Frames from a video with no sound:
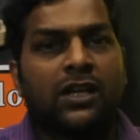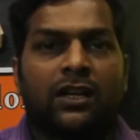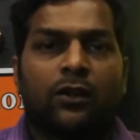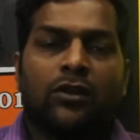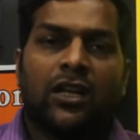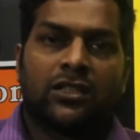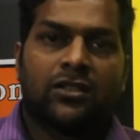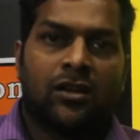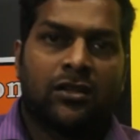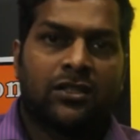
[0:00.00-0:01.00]
and
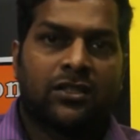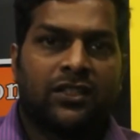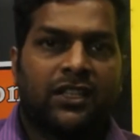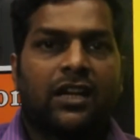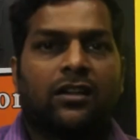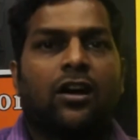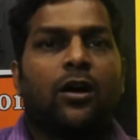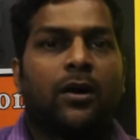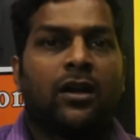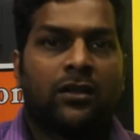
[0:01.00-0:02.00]
regulations that
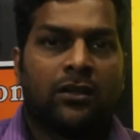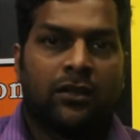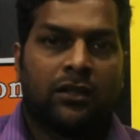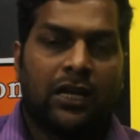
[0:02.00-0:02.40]
govern